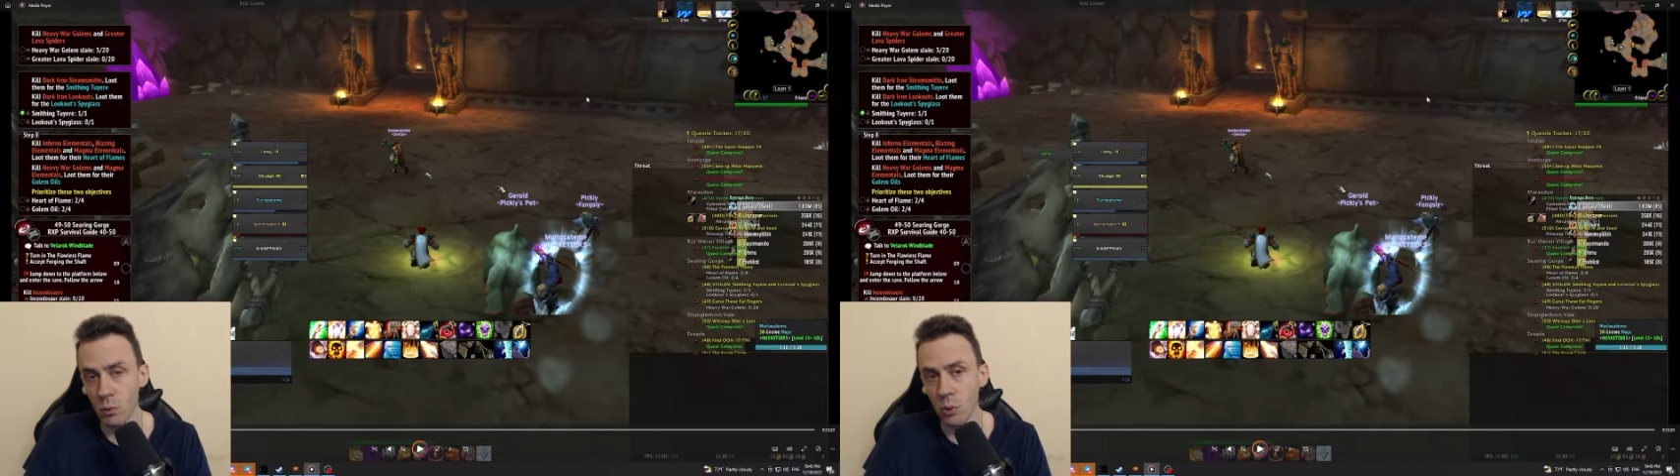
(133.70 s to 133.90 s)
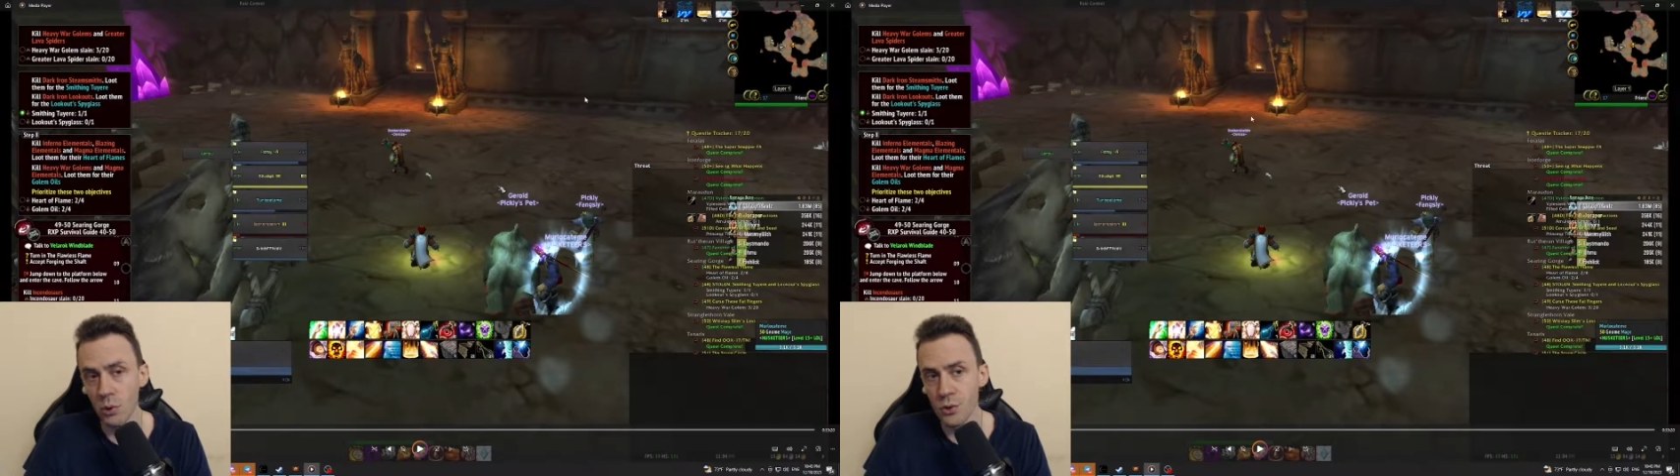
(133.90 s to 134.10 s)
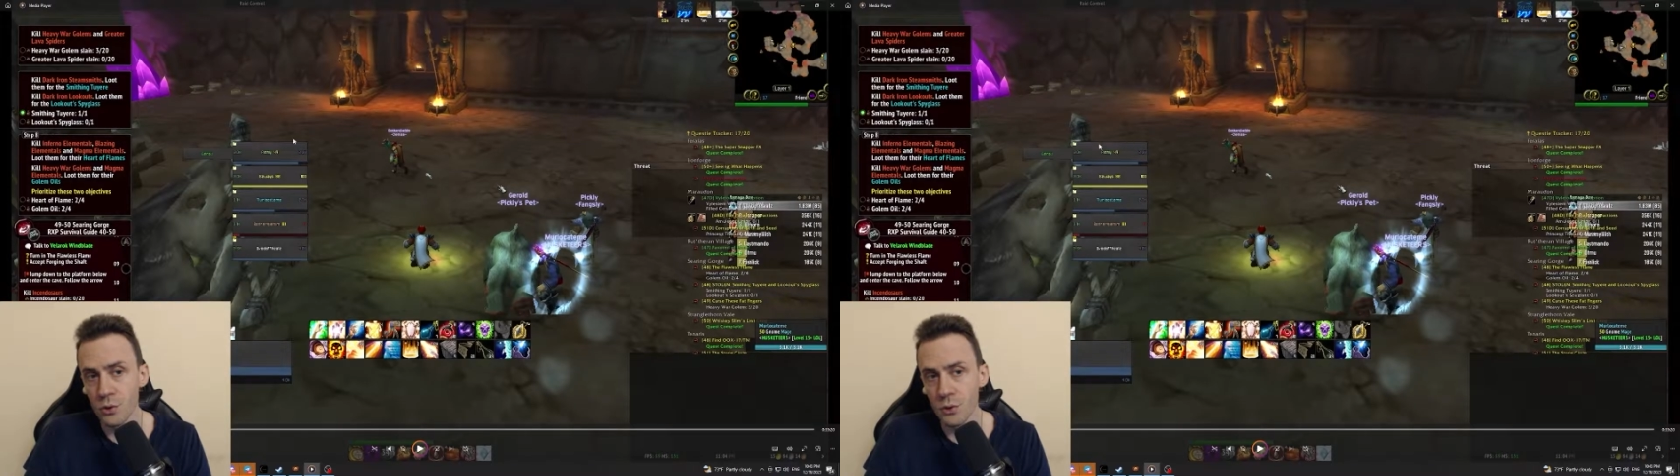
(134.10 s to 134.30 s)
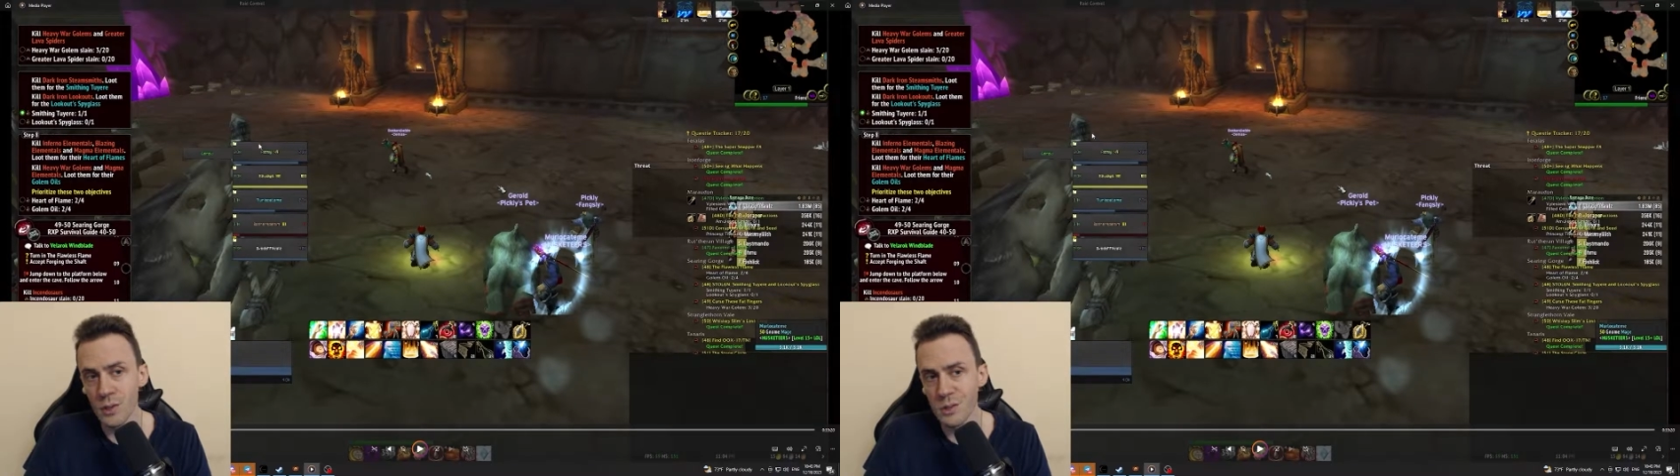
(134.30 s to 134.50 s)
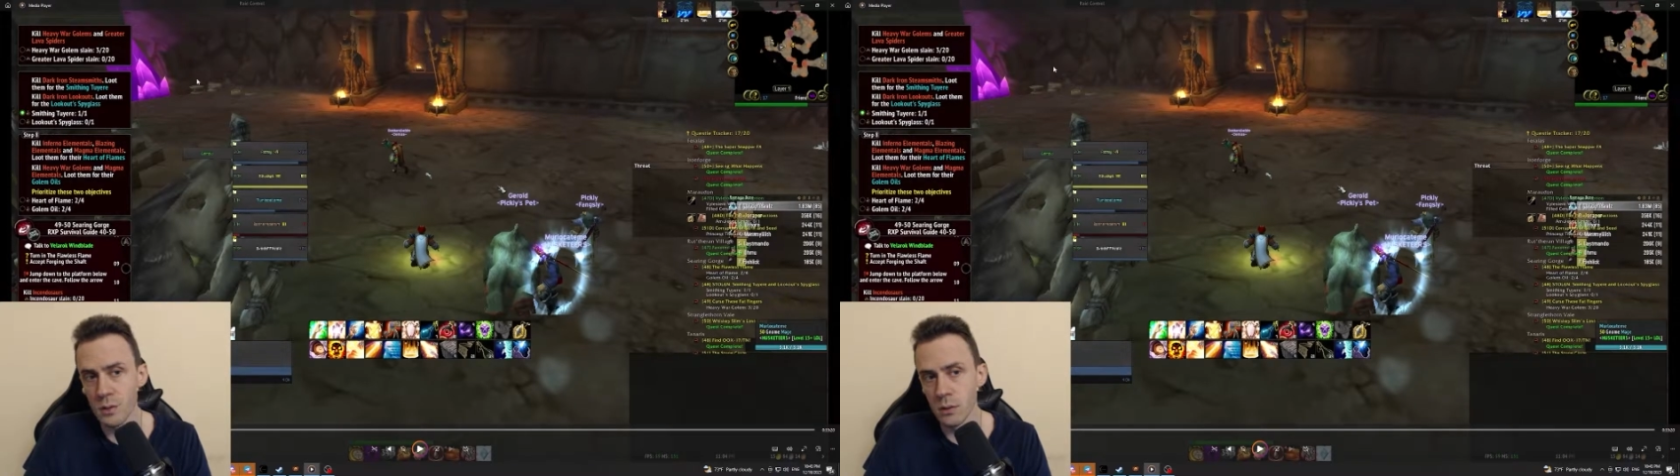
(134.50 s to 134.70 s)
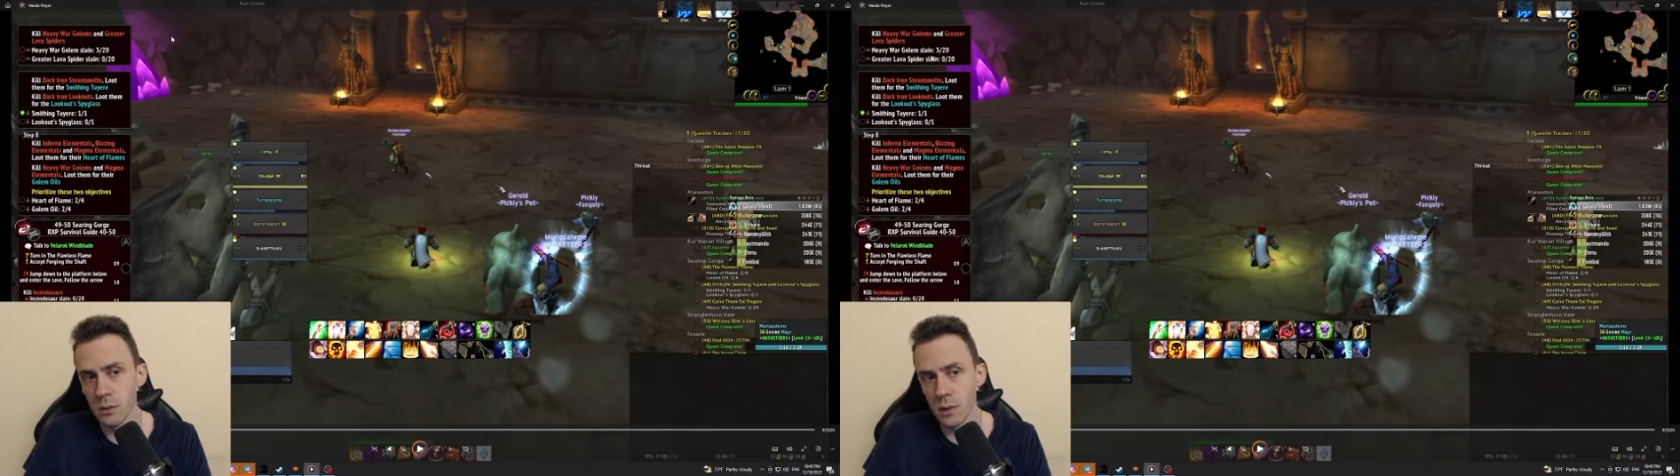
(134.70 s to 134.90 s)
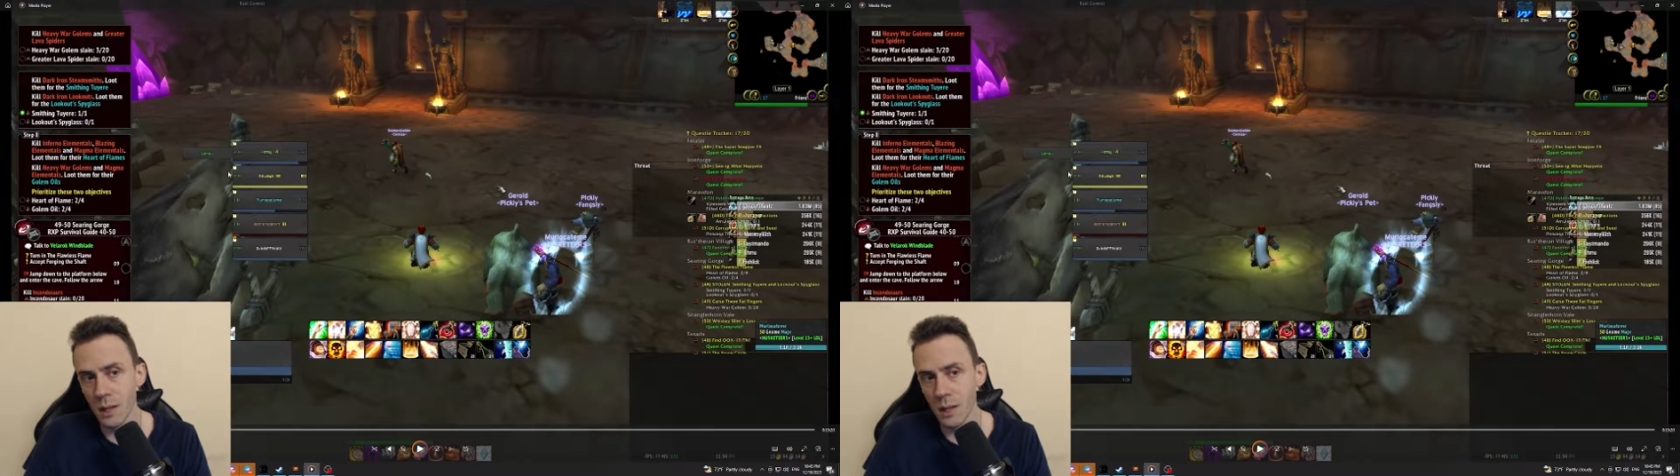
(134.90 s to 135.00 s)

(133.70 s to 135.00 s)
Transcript: orange crystals,